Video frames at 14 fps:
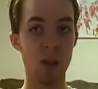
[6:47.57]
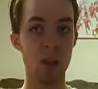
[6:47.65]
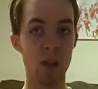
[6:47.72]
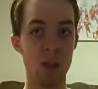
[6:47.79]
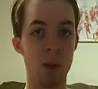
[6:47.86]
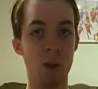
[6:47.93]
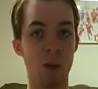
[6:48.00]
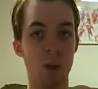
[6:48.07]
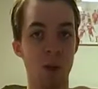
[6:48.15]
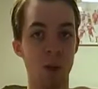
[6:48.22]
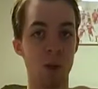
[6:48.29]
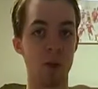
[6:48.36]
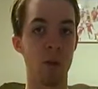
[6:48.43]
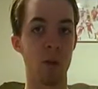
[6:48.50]
This person
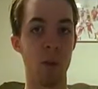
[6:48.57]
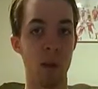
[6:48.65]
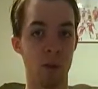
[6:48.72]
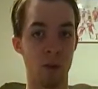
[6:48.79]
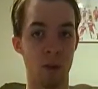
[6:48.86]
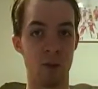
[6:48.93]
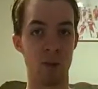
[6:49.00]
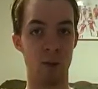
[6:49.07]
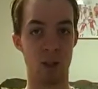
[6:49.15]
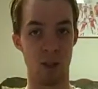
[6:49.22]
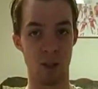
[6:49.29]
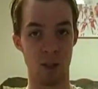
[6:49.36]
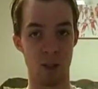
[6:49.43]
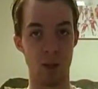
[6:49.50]
working from the background
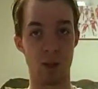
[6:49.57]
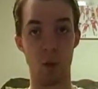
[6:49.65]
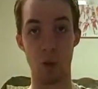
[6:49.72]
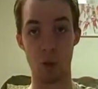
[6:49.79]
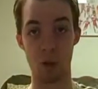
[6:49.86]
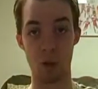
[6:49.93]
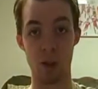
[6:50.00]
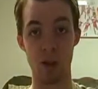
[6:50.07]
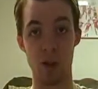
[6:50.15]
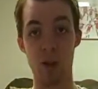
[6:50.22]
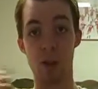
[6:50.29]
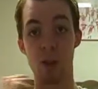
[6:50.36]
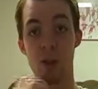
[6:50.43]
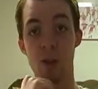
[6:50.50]
is, of course,
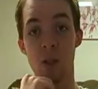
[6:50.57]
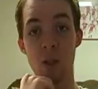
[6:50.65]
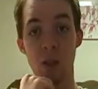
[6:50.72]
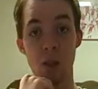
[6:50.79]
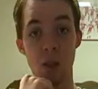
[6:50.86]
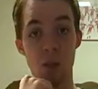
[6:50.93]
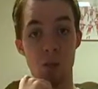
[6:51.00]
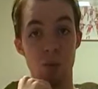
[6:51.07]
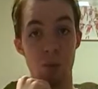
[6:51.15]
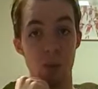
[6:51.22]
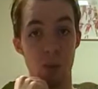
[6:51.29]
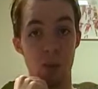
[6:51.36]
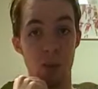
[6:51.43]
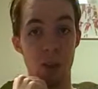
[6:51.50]
as you'd
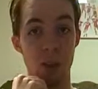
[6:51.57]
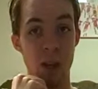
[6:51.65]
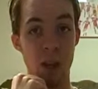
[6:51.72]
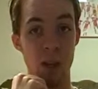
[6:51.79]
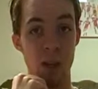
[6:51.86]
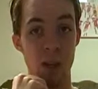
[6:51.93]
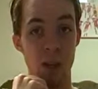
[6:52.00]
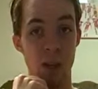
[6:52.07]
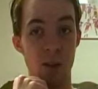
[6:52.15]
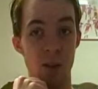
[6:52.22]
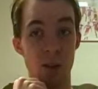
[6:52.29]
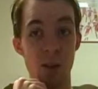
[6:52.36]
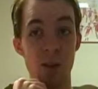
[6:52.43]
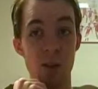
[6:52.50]
probably have guessed by
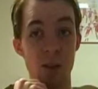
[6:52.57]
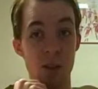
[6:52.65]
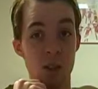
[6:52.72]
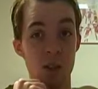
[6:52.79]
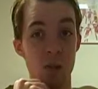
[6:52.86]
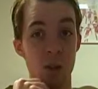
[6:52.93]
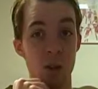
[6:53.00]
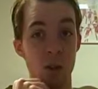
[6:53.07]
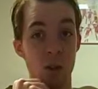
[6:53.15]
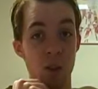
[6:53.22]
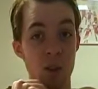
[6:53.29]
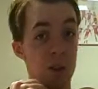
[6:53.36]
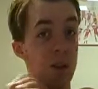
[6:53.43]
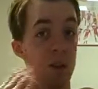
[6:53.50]
now, because it's pretty
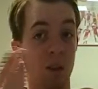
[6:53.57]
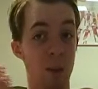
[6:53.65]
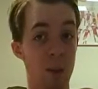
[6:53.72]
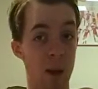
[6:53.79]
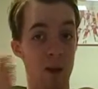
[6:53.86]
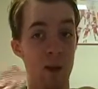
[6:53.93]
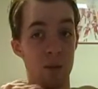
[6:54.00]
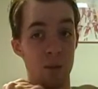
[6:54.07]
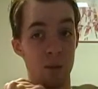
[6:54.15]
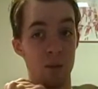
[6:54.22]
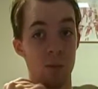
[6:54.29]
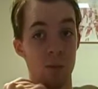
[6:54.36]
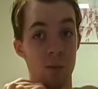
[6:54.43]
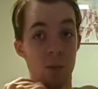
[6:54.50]
obvious, the Master.
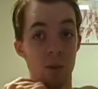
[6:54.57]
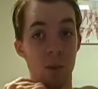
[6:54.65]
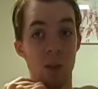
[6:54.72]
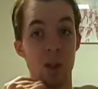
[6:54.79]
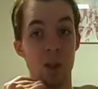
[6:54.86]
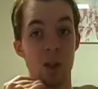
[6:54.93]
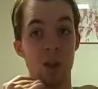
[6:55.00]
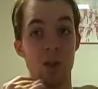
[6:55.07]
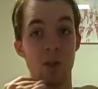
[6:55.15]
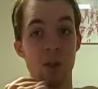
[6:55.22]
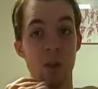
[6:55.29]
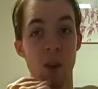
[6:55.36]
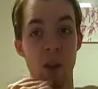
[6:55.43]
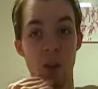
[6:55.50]

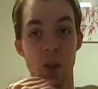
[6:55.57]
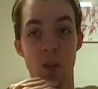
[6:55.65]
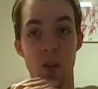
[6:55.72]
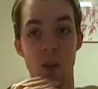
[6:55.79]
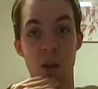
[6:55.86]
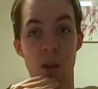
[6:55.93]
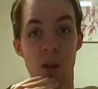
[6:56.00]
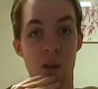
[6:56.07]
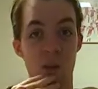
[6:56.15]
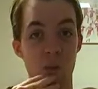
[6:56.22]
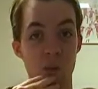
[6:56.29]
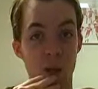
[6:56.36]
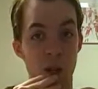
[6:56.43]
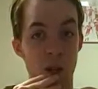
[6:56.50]
Because he has to come back.
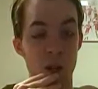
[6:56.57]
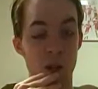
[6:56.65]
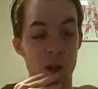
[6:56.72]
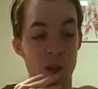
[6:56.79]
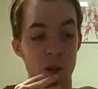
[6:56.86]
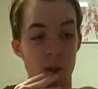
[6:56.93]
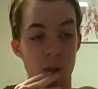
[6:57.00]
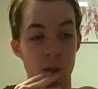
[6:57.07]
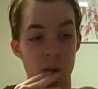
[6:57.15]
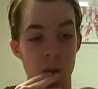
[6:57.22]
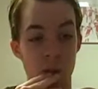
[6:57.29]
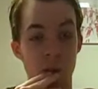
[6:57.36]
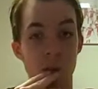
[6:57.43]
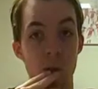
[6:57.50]
We like the Master.
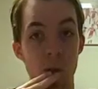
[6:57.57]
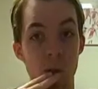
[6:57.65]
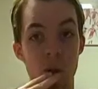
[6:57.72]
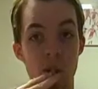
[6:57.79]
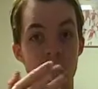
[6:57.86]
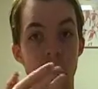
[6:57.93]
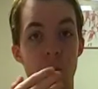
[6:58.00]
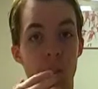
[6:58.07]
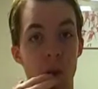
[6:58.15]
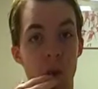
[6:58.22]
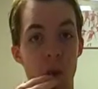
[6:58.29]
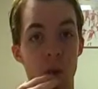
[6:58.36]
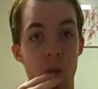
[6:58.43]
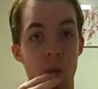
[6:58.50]
Of course, it's in a different
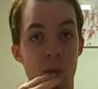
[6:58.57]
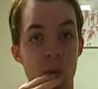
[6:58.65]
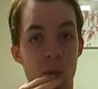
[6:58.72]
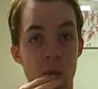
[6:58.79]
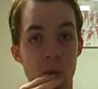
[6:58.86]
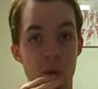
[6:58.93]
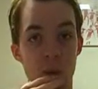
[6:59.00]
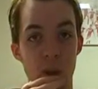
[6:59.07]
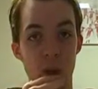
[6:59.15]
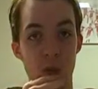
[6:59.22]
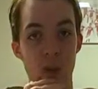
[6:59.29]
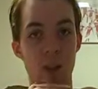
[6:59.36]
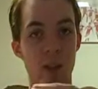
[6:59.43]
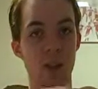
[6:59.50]
body,
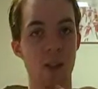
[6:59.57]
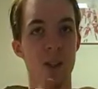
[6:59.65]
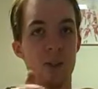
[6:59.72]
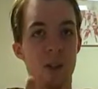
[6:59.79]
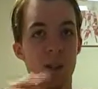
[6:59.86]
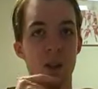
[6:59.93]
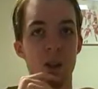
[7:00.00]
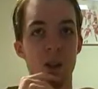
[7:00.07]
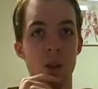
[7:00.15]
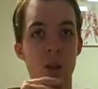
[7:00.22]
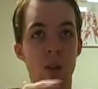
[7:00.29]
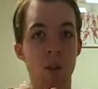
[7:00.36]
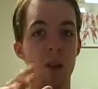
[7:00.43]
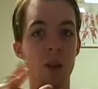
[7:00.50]
because we can't just have we
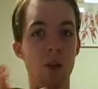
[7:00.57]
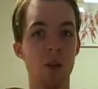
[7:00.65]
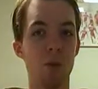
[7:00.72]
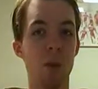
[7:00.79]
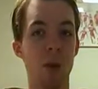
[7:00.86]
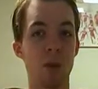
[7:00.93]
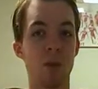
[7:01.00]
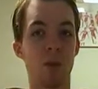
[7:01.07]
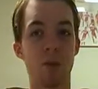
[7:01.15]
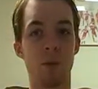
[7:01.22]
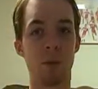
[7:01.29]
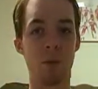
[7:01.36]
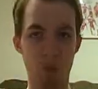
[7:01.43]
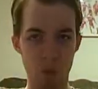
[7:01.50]
need a new Master
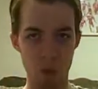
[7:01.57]
for